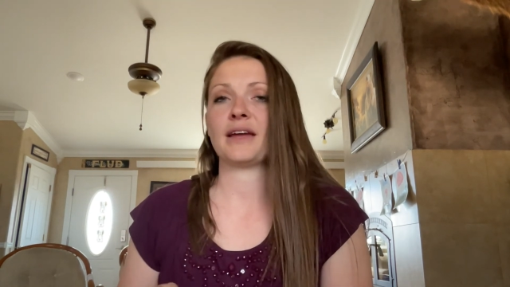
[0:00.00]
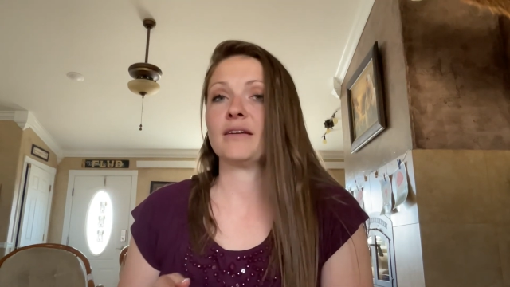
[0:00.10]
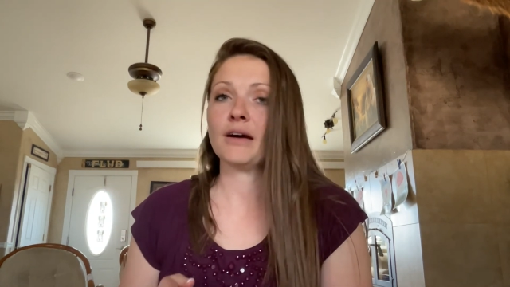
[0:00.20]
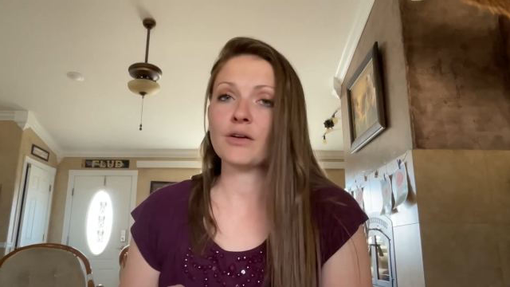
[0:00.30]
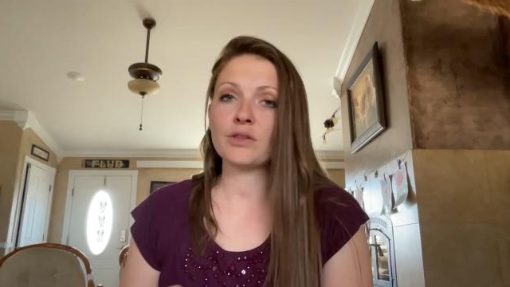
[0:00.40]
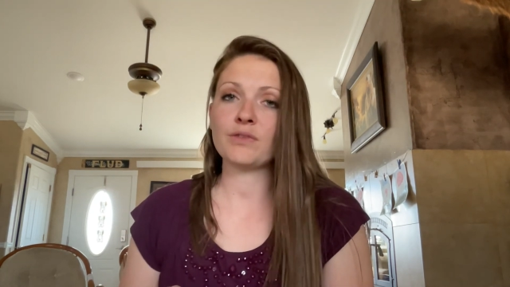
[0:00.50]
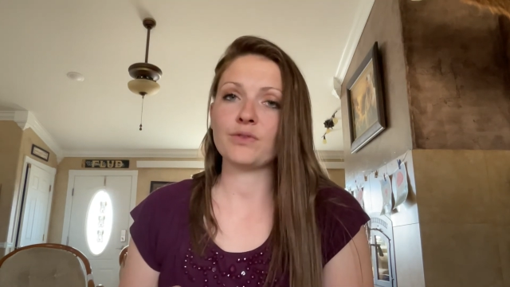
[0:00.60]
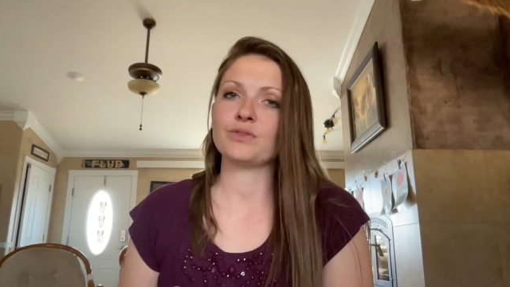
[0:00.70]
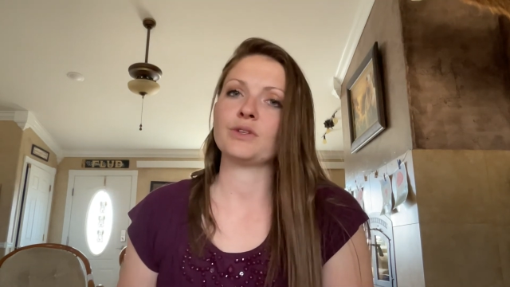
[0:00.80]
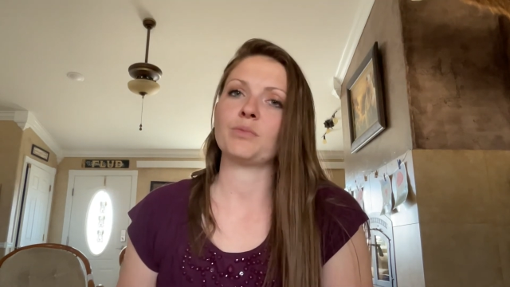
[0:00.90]
and not only
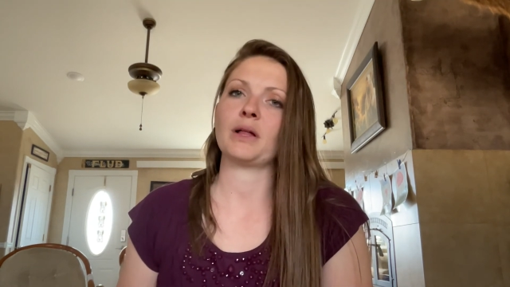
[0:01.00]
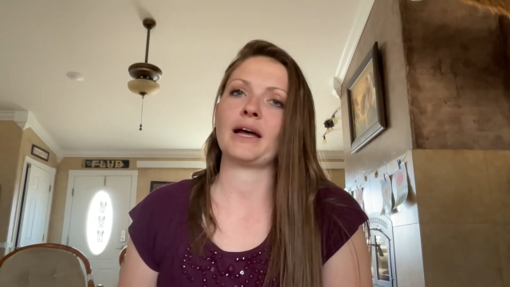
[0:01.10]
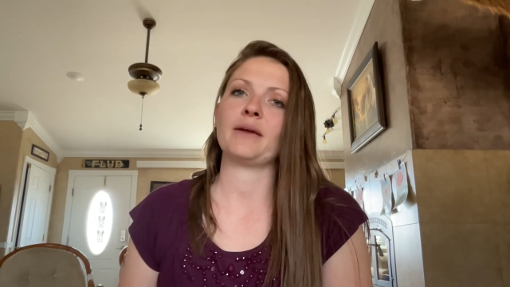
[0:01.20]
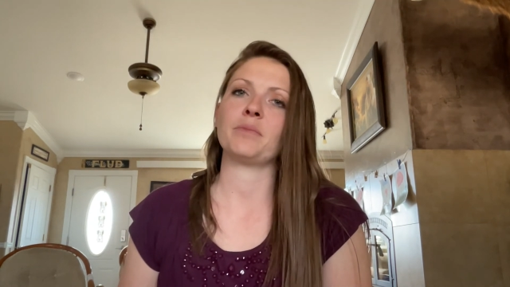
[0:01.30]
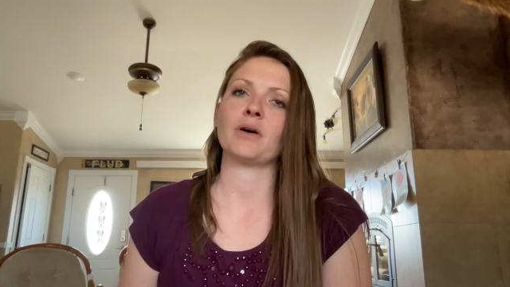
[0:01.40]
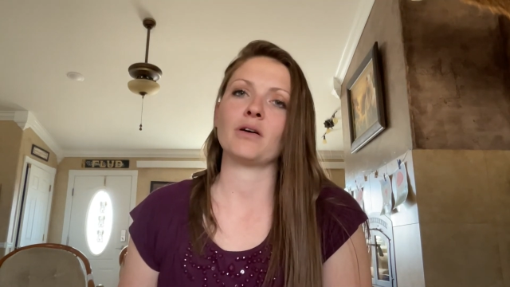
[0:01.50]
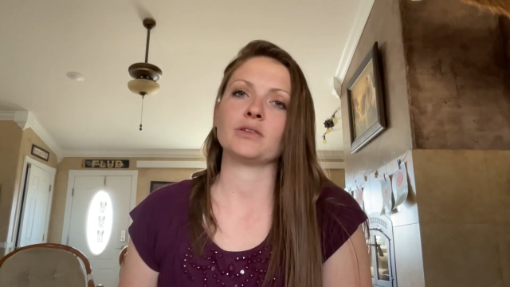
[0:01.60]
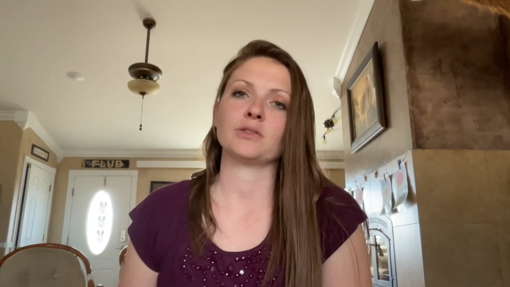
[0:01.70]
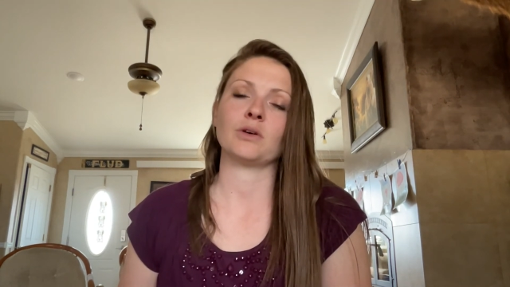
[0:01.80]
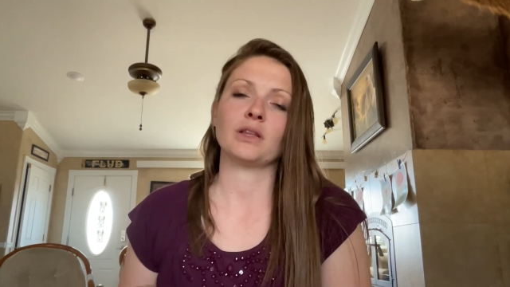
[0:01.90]
food supply, but
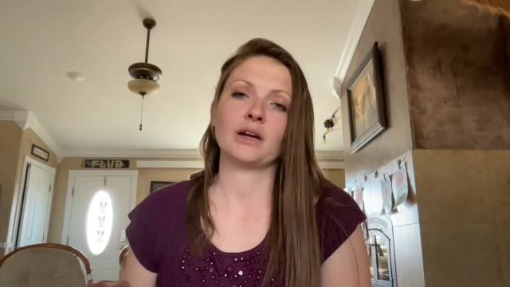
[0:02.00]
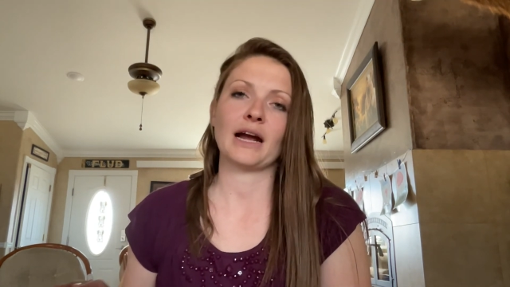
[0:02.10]
also other